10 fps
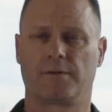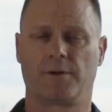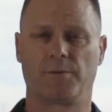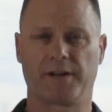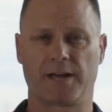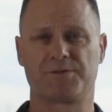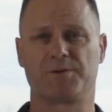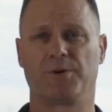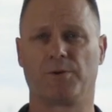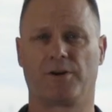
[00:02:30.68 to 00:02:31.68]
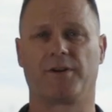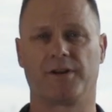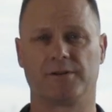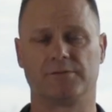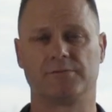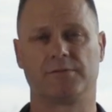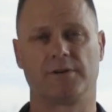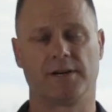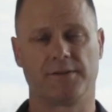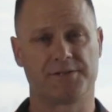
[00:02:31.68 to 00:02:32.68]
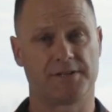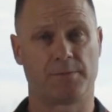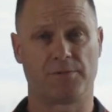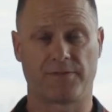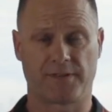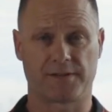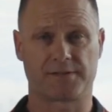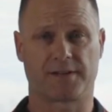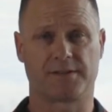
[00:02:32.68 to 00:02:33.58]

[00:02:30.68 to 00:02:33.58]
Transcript: And when it comes to building on a hill, there's a number of things to